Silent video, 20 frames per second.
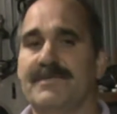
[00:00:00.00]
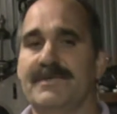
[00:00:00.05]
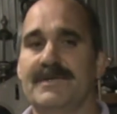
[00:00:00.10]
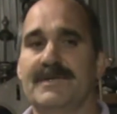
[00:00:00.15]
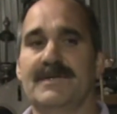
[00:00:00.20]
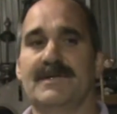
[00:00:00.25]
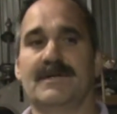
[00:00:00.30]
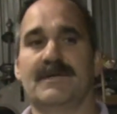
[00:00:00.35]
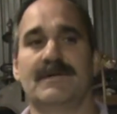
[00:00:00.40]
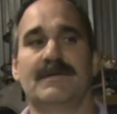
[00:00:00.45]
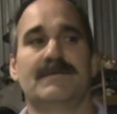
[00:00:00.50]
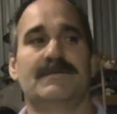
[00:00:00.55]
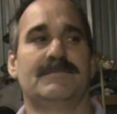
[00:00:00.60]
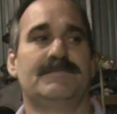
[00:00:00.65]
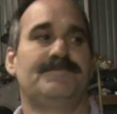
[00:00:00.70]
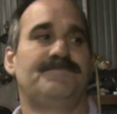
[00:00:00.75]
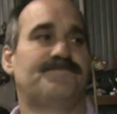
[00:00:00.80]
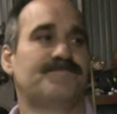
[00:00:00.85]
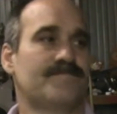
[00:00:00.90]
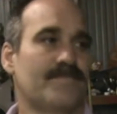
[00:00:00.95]
And
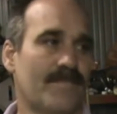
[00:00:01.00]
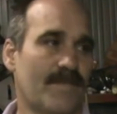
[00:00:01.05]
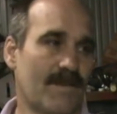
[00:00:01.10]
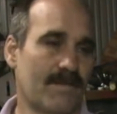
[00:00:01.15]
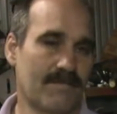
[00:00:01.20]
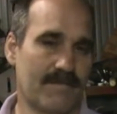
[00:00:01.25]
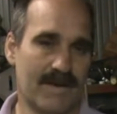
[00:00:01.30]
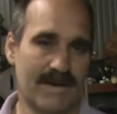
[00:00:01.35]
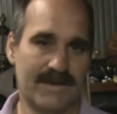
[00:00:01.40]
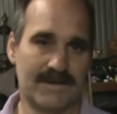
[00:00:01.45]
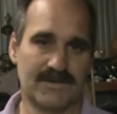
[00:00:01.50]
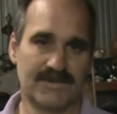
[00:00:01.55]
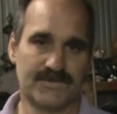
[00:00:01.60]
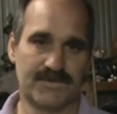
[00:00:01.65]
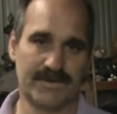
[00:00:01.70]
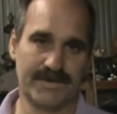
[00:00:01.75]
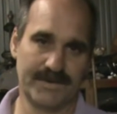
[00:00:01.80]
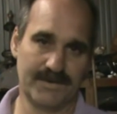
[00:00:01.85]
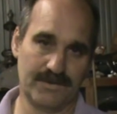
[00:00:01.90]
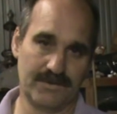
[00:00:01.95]
man, it's
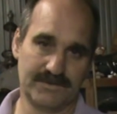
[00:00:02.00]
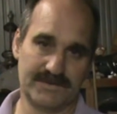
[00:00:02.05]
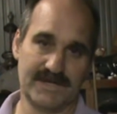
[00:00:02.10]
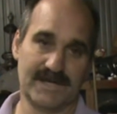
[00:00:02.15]
really old